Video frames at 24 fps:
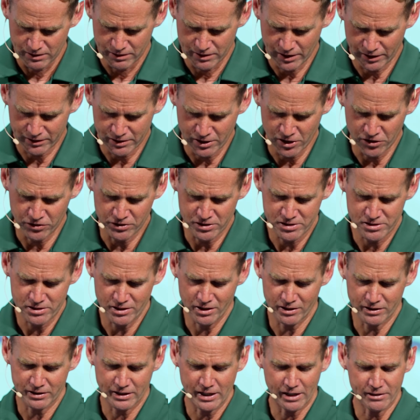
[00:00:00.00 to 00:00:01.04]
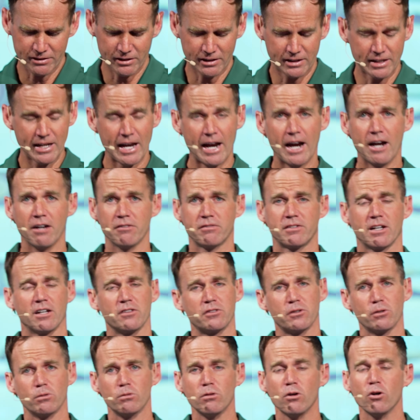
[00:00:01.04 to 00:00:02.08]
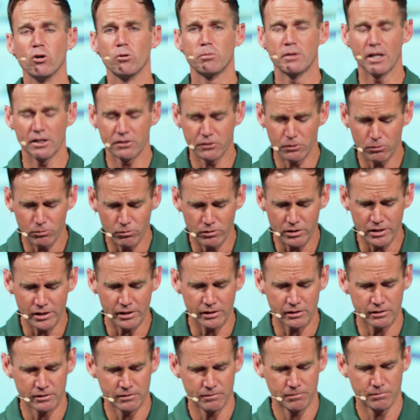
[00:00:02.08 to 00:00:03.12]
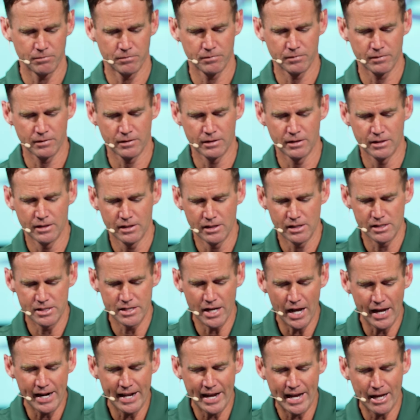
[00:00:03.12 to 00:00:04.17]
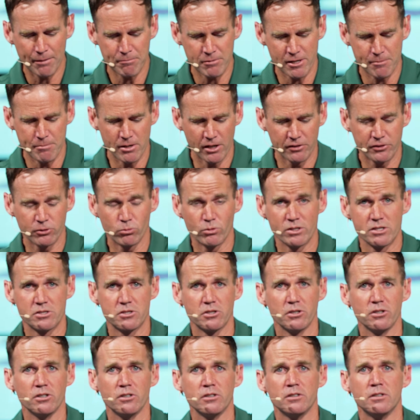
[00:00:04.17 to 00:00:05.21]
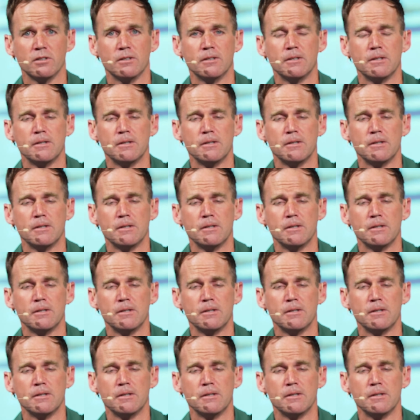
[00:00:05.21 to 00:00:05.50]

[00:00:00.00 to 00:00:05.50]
that the other son got the calf, got the robe, got the ring, not happy about the return.